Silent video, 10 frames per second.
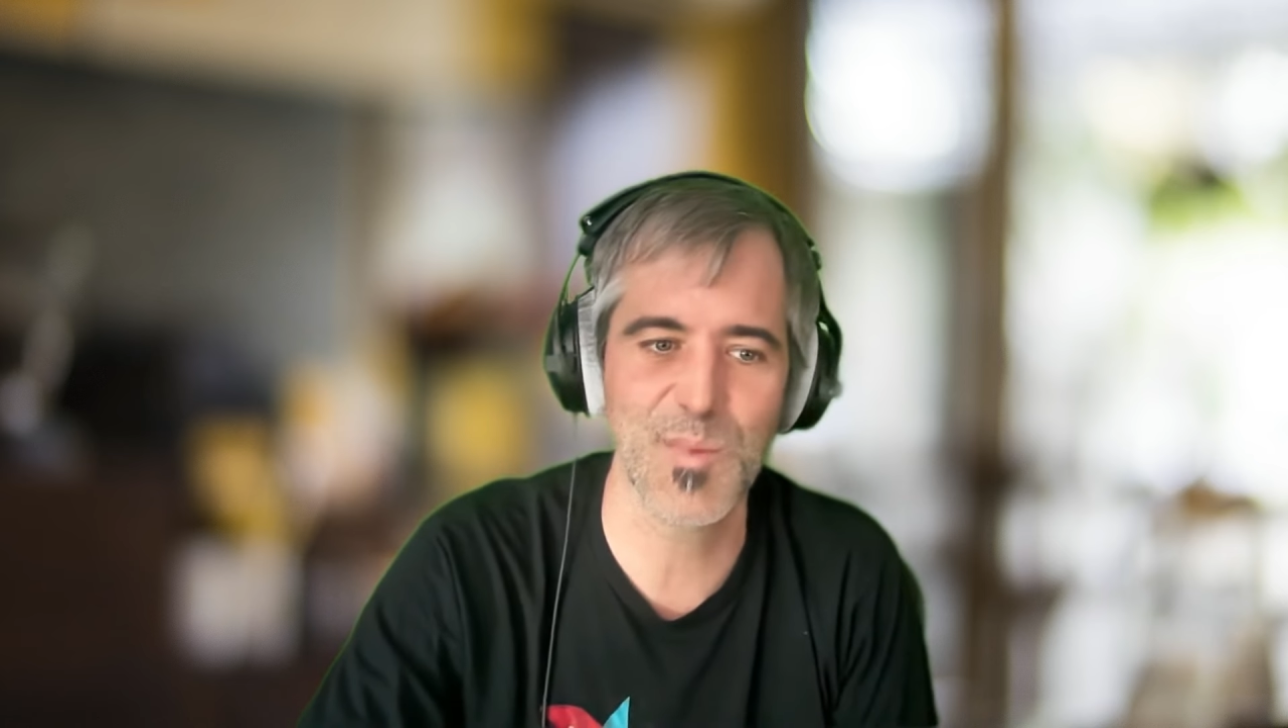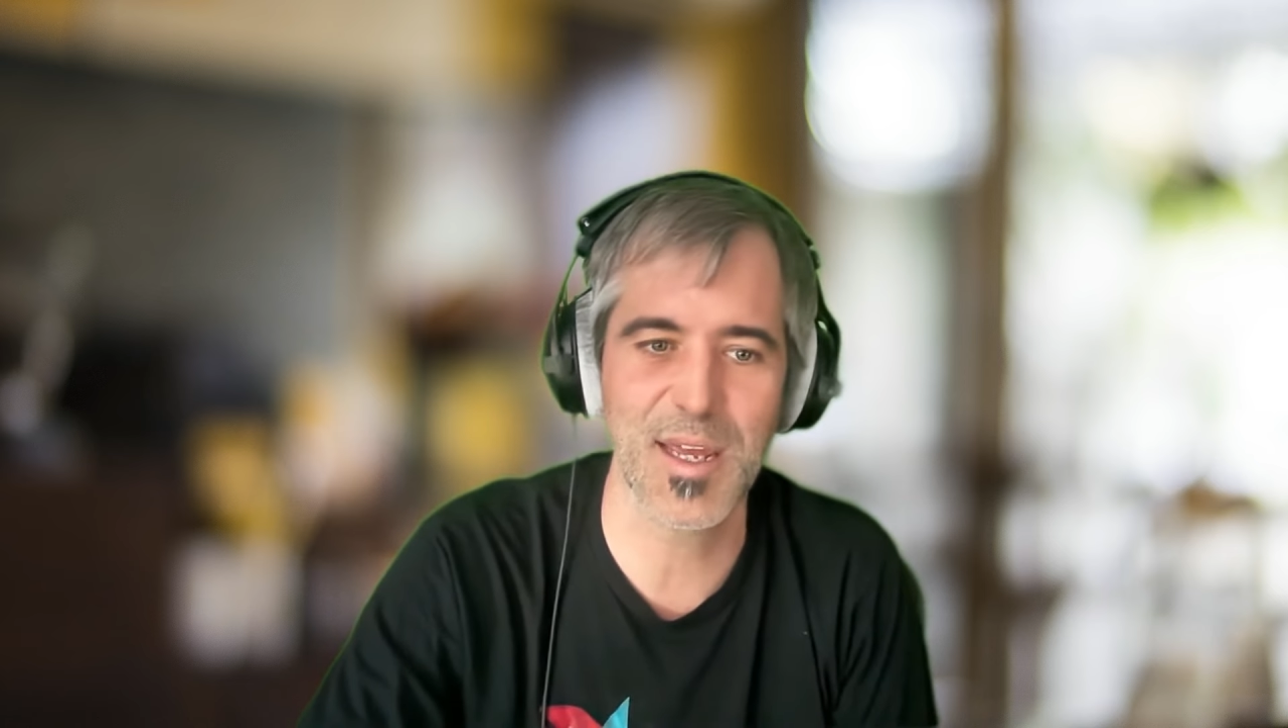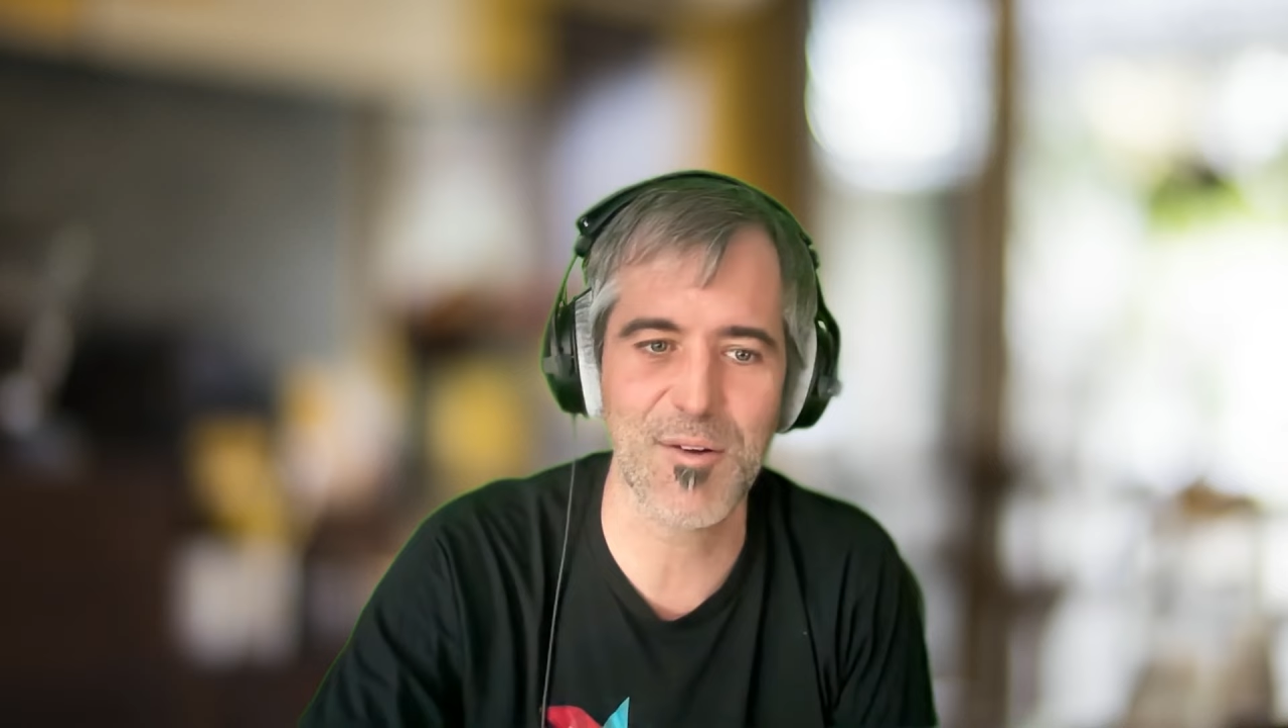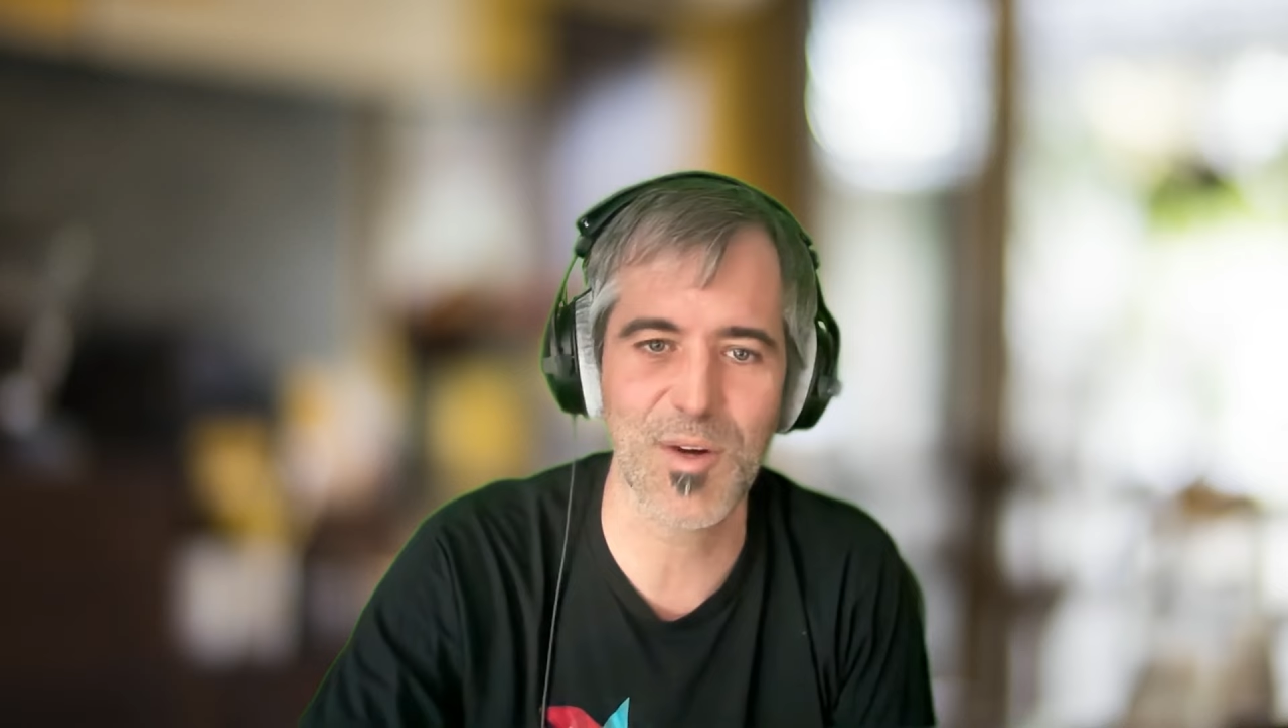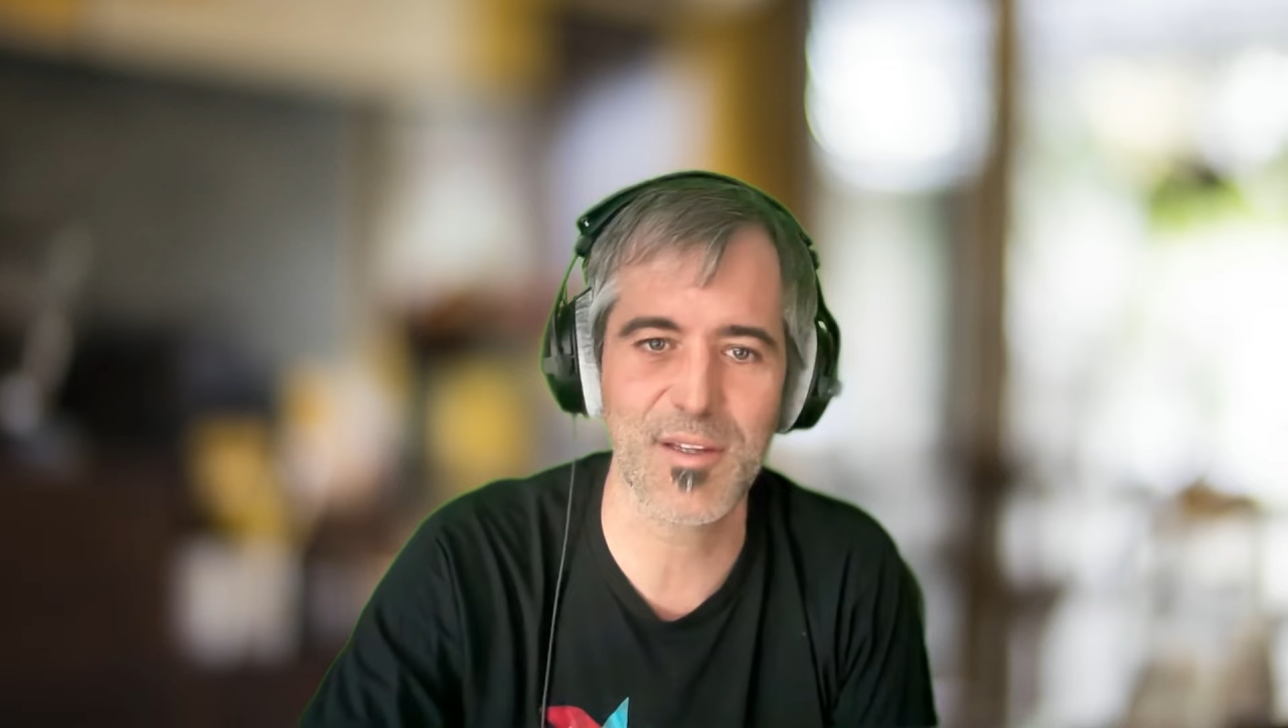
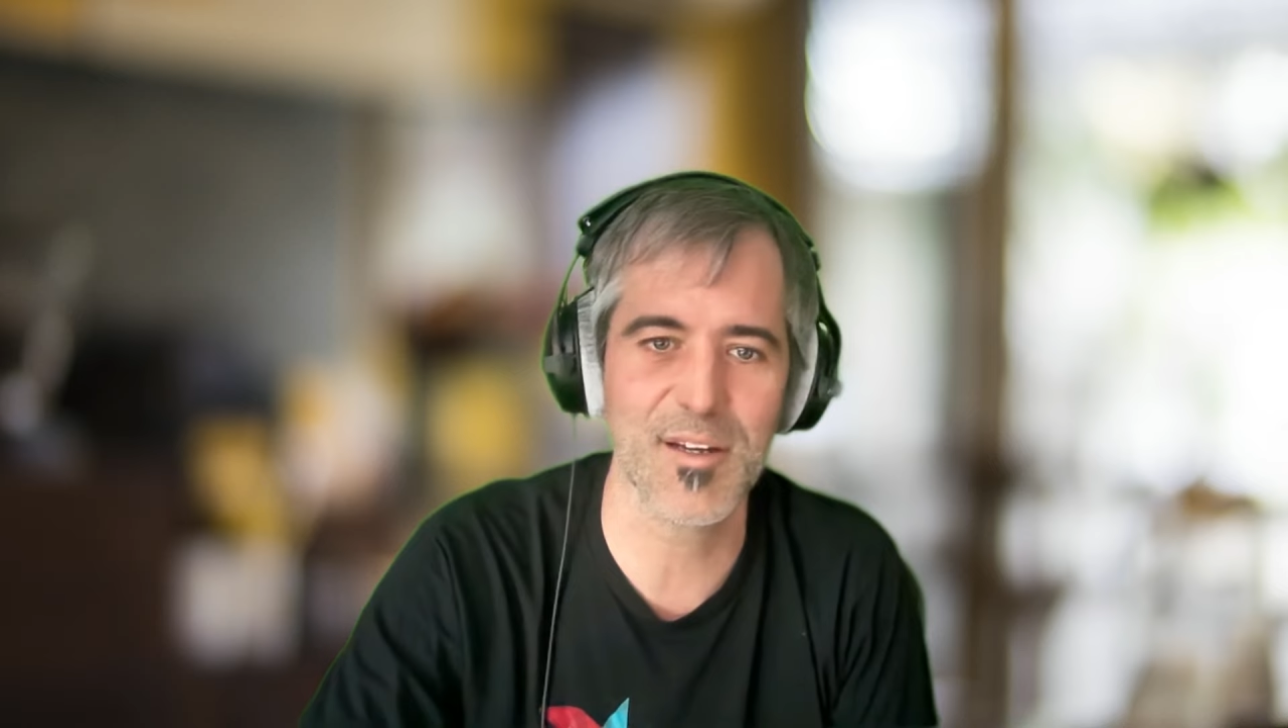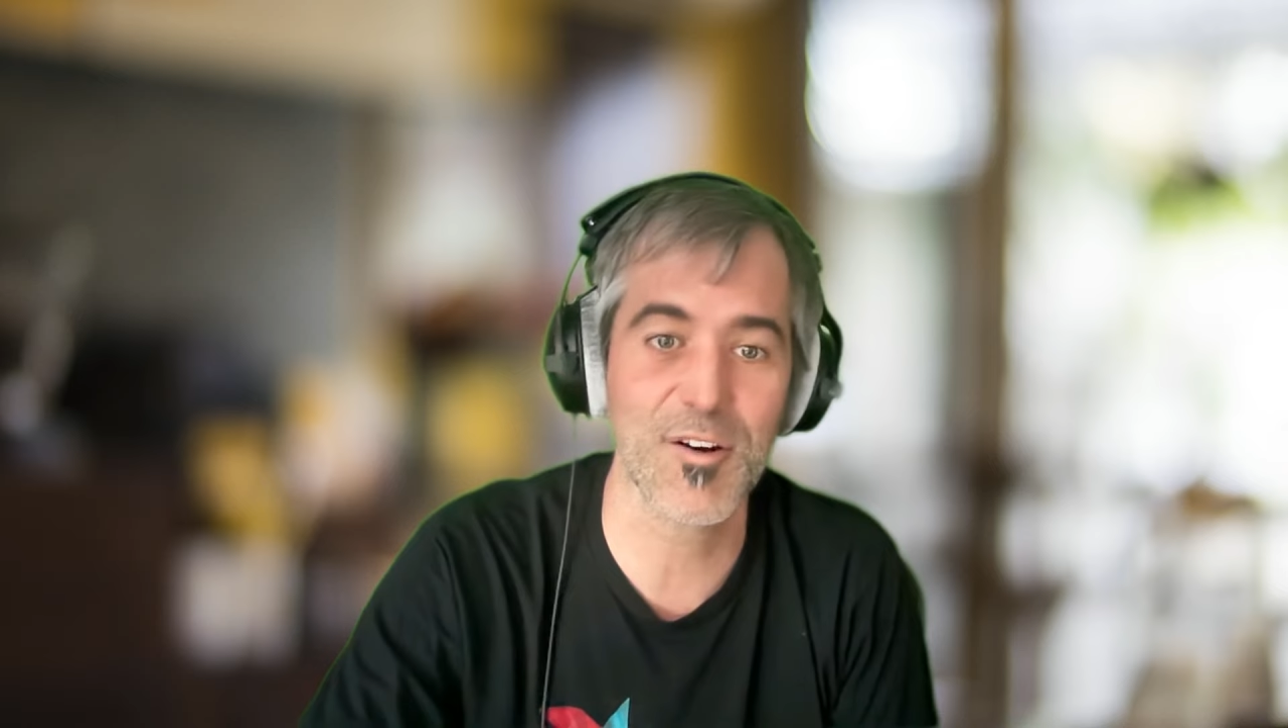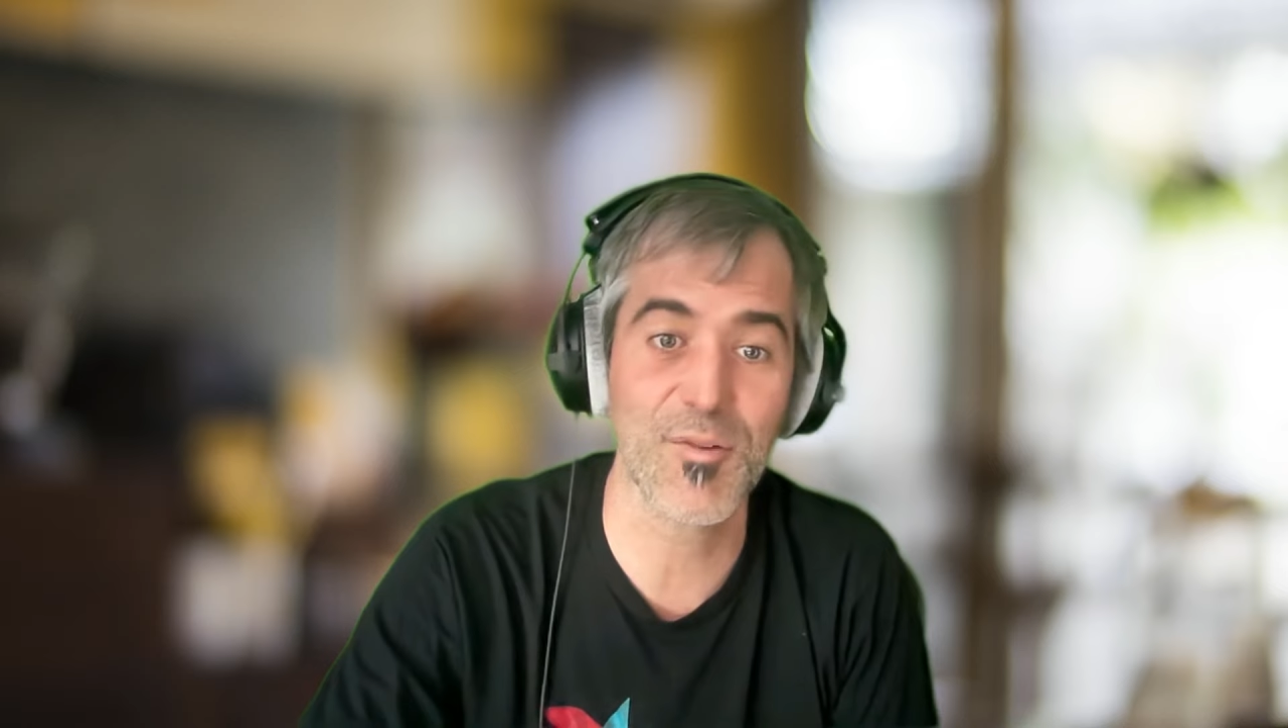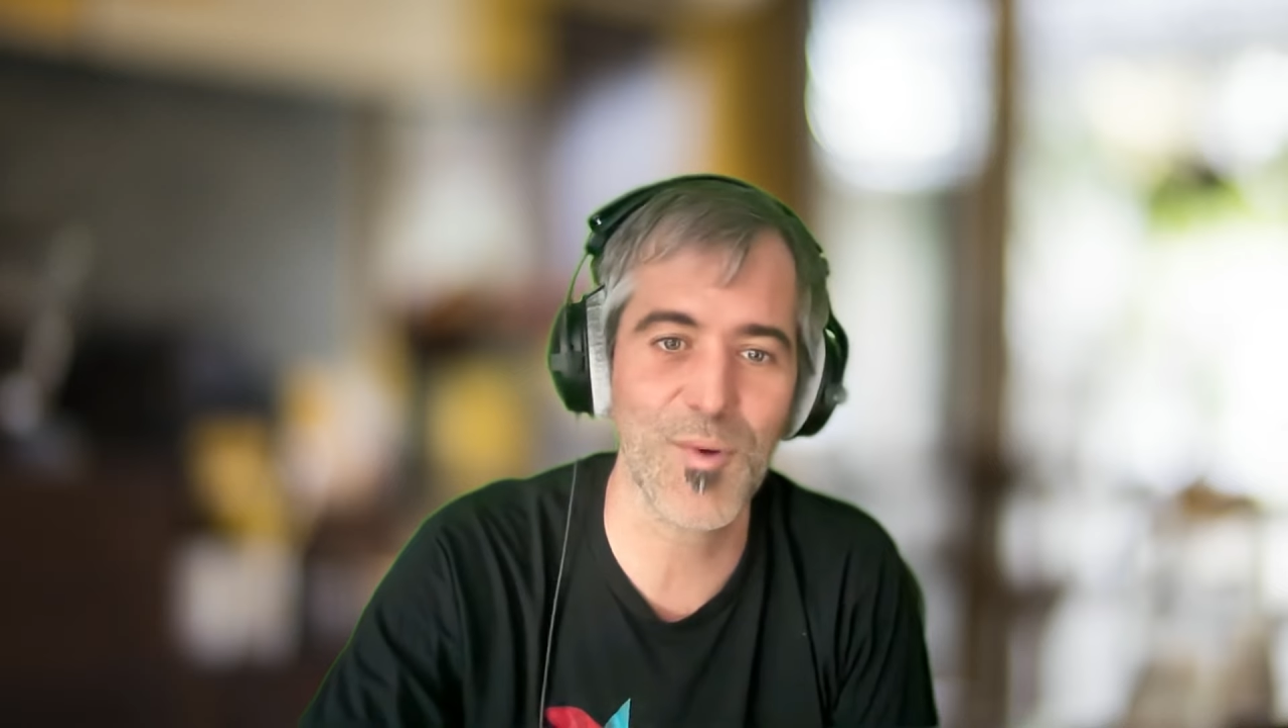being written or